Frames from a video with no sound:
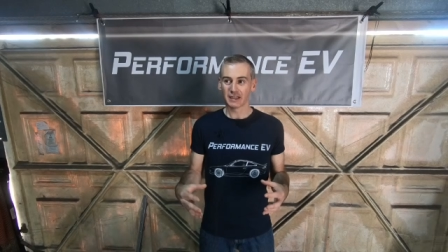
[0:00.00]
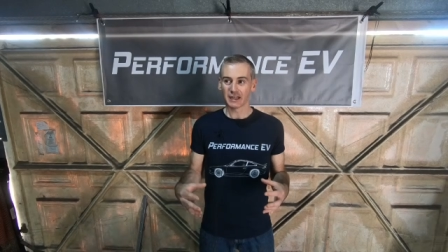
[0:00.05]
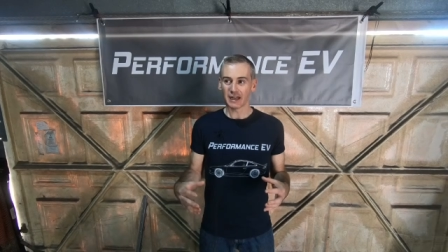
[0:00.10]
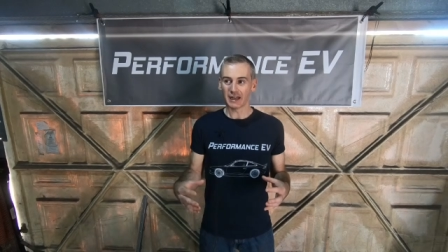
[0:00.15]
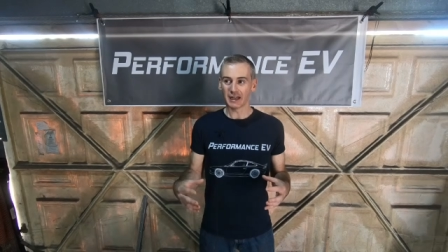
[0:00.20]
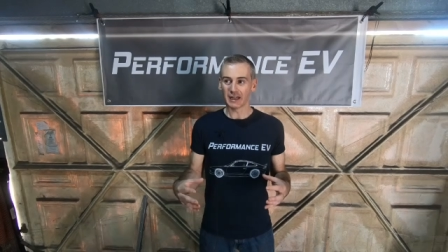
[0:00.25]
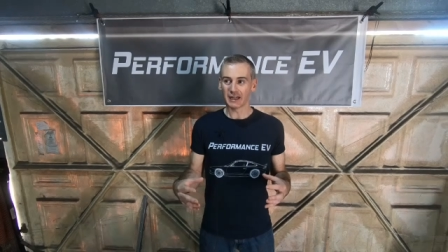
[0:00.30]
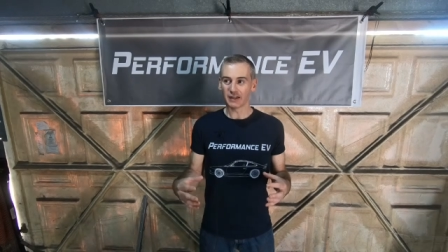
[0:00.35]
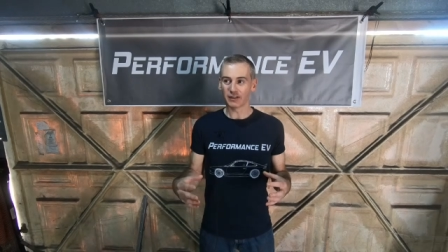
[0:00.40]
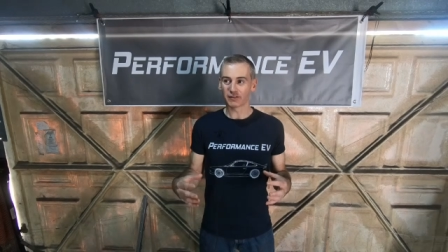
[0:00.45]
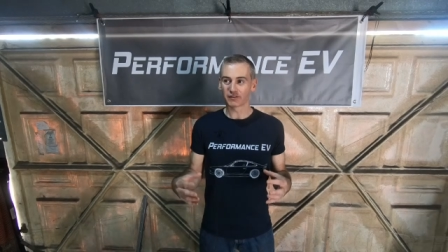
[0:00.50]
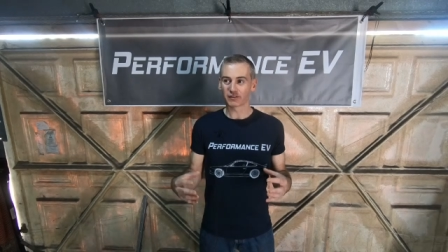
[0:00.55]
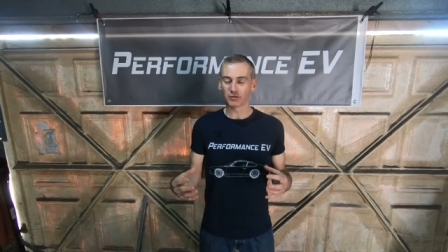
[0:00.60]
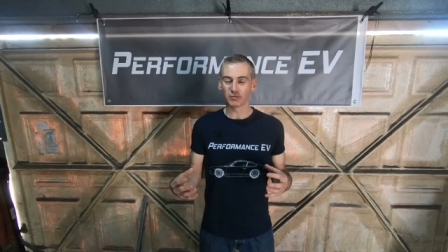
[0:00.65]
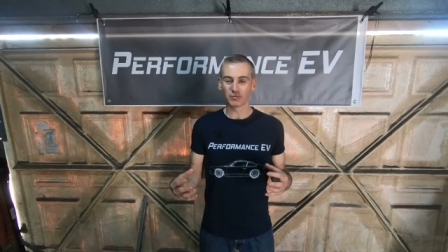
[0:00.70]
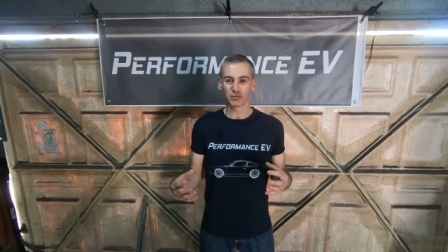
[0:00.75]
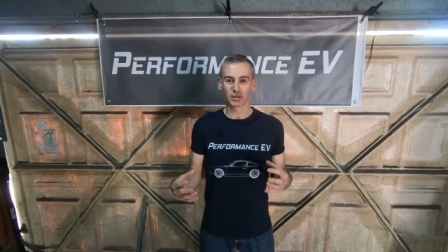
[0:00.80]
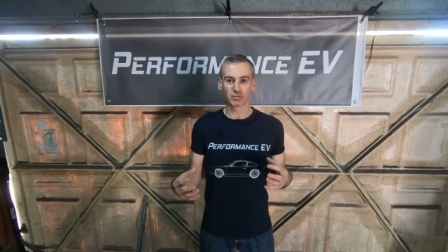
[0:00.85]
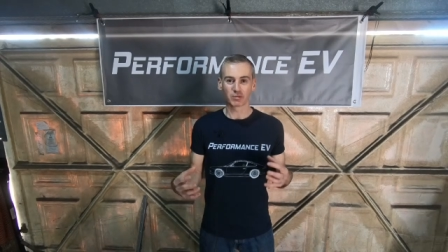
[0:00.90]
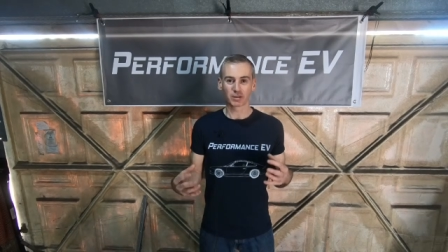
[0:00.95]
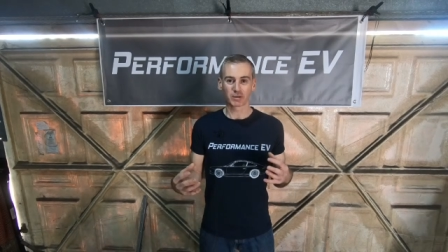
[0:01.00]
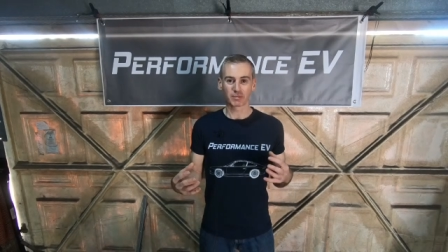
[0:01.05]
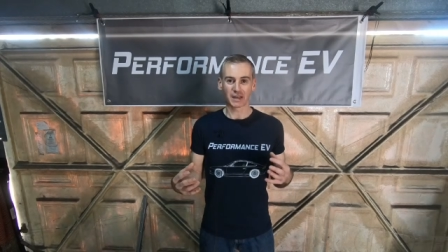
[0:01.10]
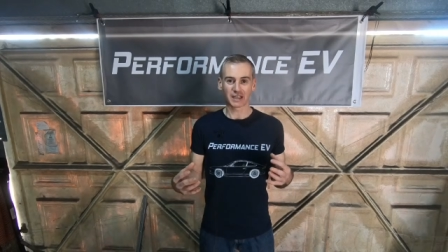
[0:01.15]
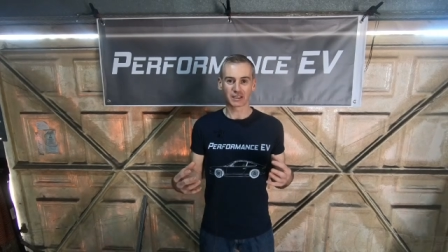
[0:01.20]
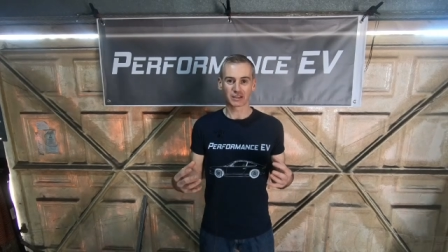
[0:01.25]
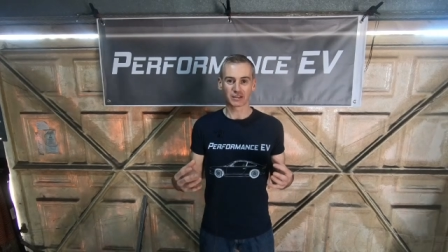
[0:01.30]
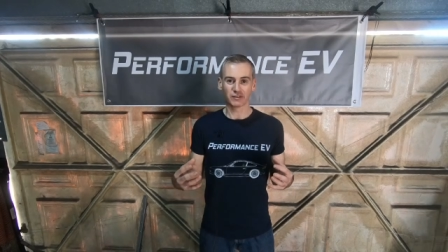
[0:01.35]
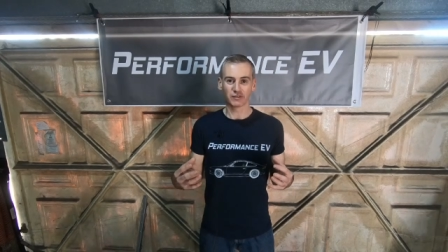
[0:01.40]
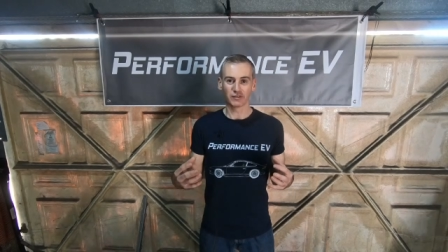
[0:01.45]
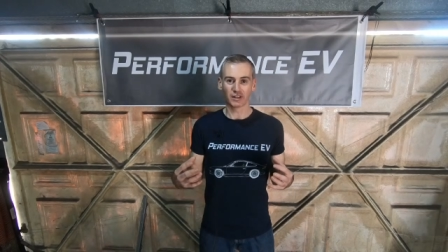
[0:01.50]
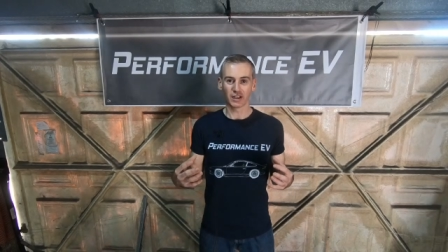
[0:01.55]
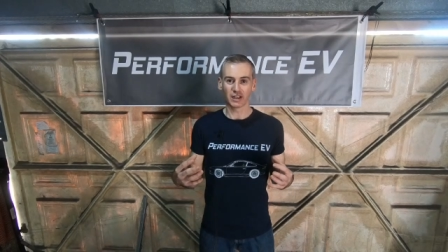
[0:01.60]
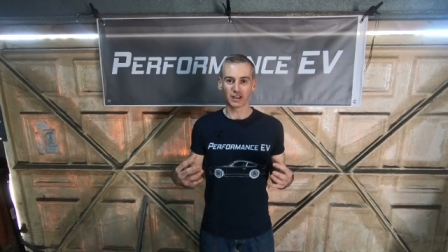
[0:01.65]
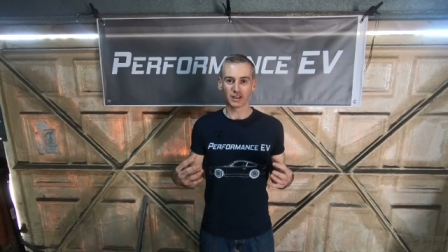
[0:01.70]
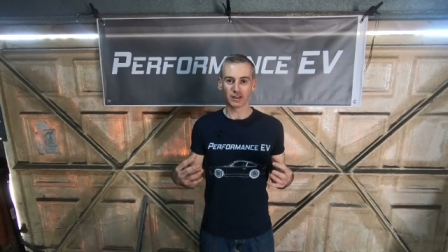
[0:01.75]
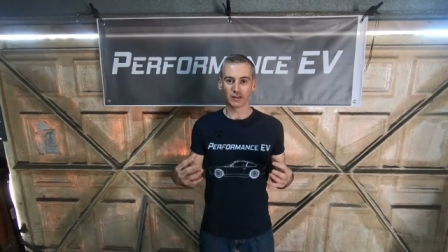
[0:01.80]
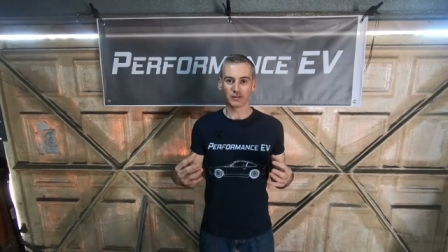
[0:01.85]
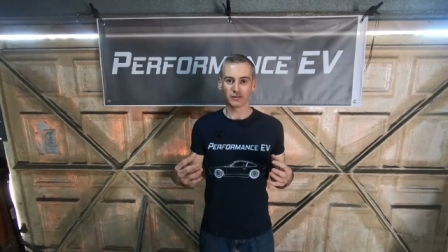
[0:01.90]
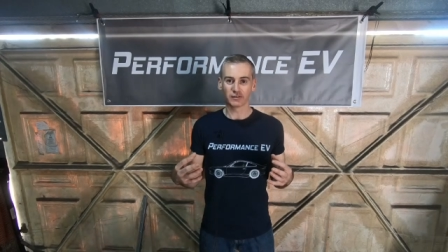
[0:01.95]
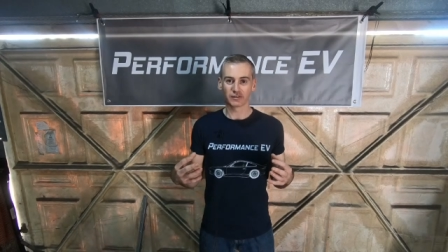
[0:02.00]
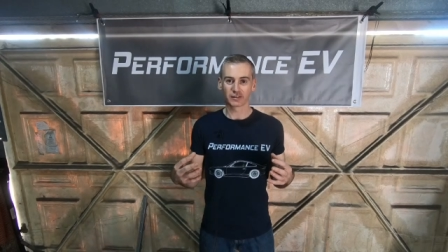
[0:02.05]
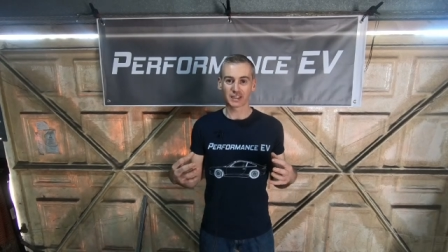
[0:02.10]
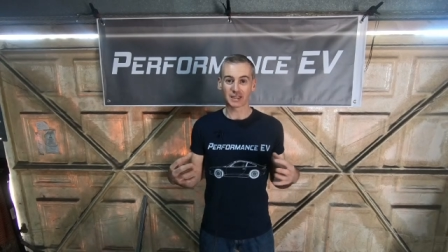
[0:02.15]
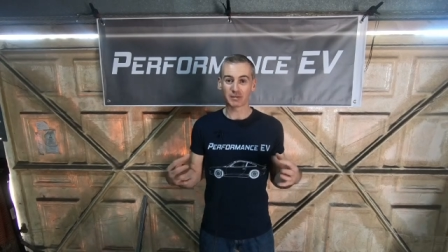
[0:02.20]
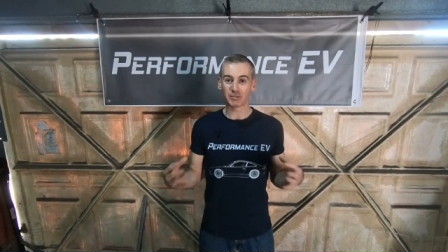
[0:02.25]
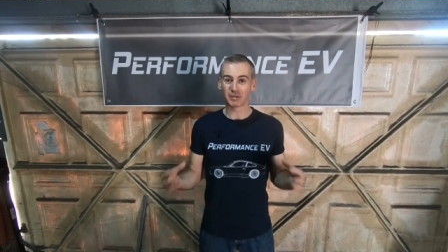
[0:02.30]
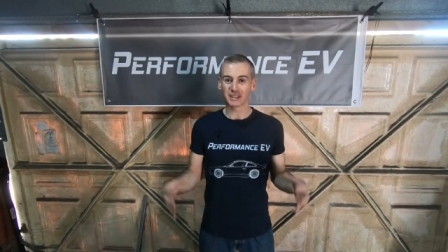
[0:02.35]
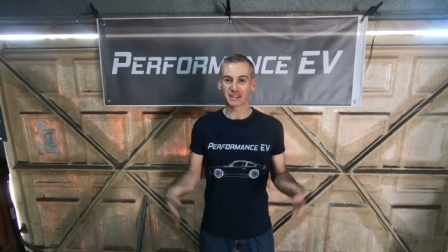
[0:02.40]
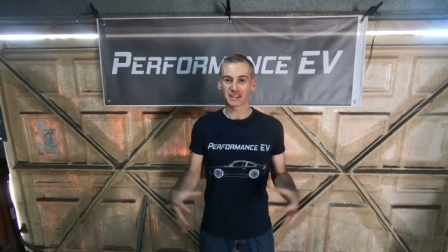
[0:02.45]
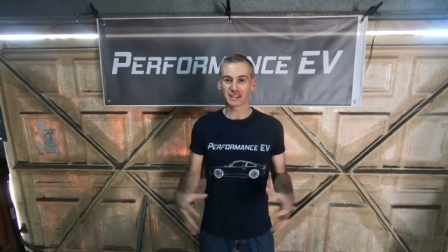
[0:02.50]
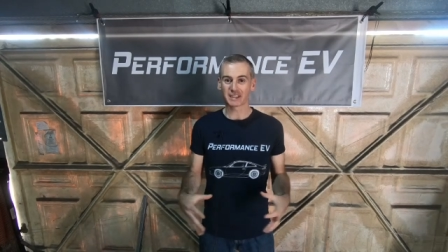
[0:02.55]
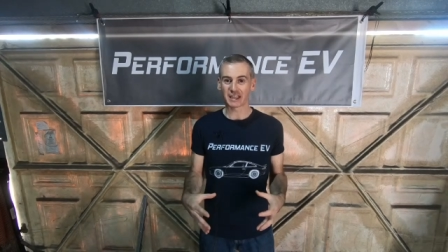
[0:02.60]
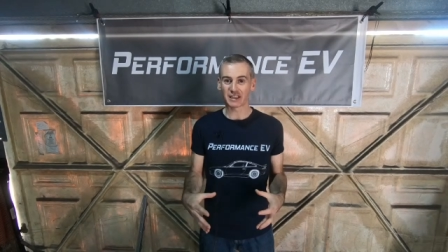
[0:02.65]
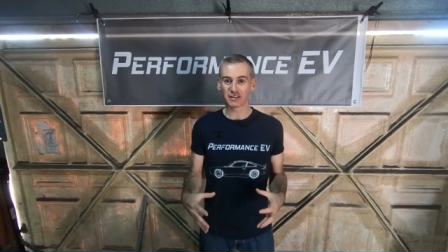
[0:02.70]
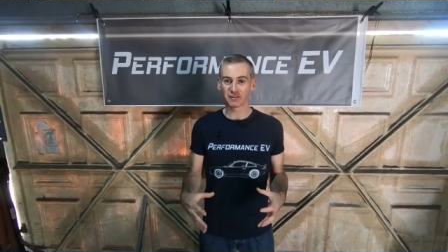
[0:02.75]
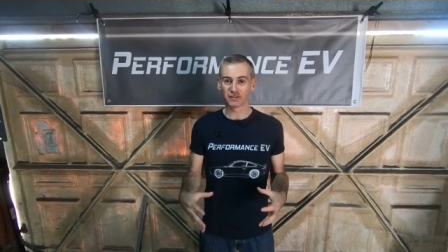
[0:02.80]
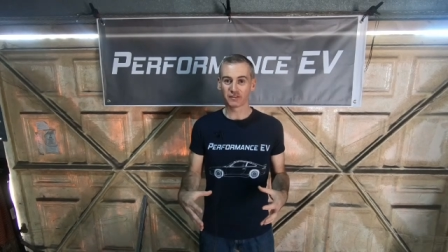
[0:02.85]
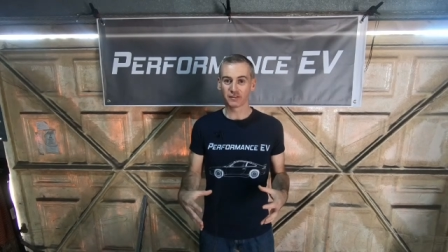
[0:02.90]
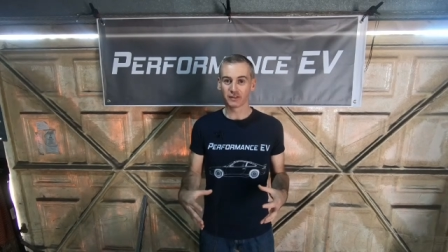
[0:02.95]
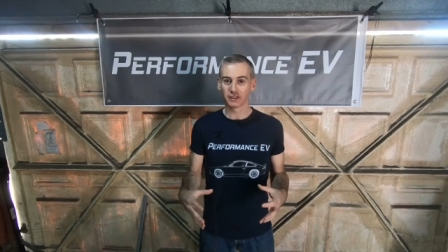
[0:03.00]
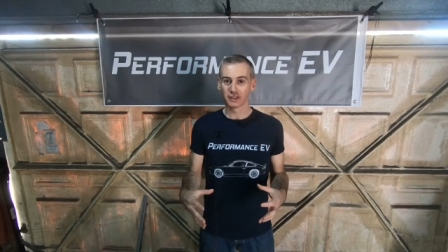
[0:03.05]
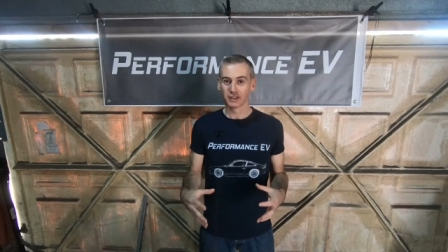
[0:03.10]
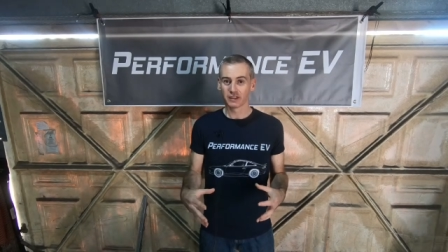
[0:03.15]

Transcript: uh, from the perspective of keeping it safe,